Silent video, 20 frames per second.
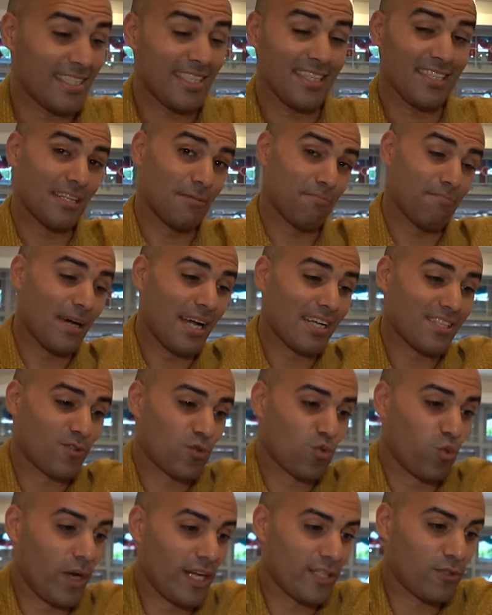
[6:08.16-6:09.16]
think the
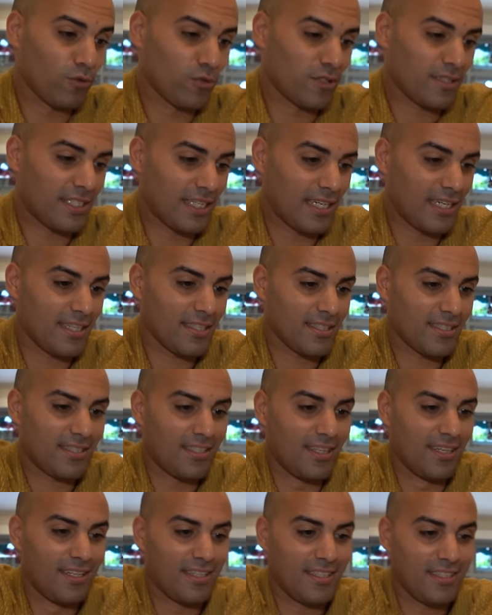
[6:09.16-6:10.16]
best way to start
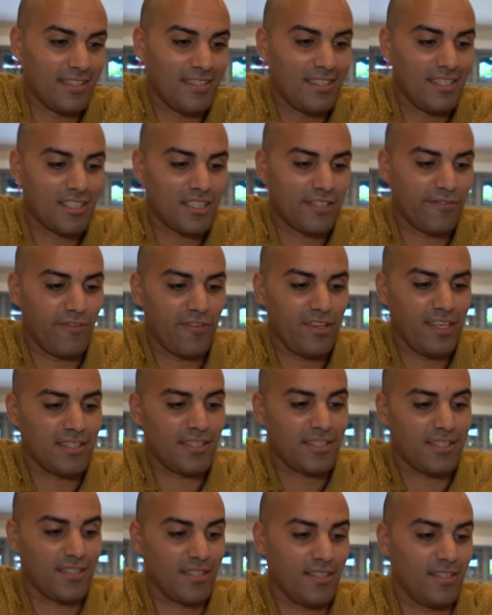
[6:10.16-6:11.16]
this
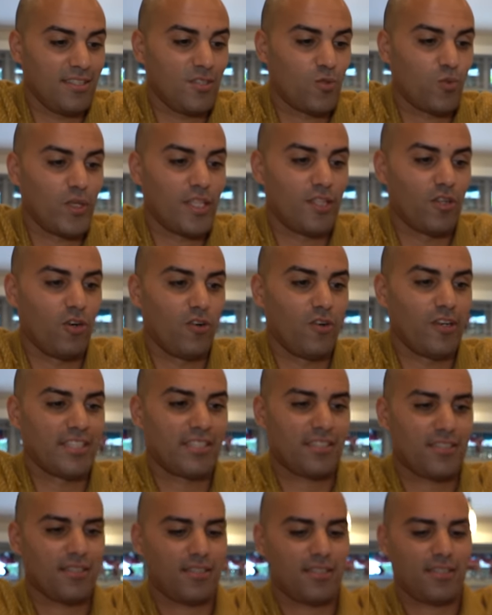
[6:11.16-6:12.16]
feast is with
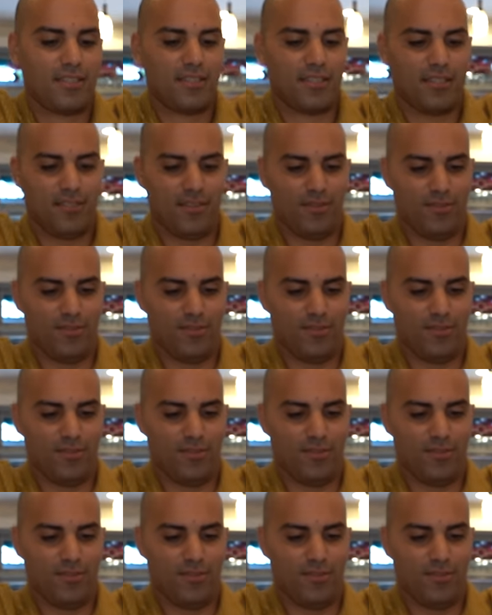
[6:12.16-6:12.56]
oysters.